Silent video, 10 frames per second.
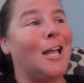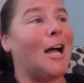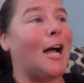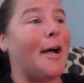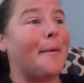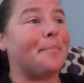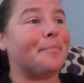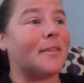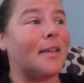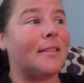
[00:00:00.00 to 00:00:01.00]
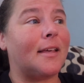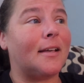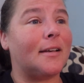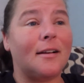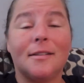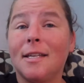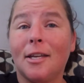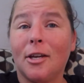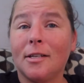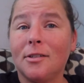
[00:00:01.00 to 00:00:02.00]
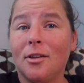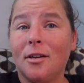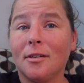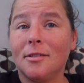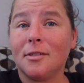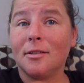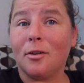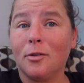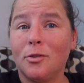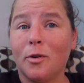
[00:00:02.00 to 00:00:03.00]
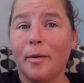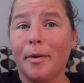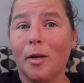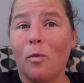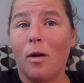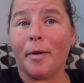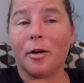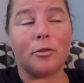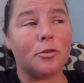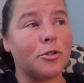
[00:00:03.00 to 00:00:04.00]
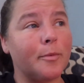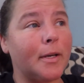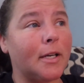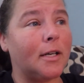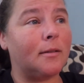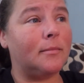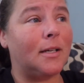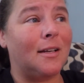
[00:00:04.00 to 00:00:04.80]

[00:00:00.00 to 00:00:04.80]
Um, and then I'll take you guys along to go do our big Walmart grocery pickup.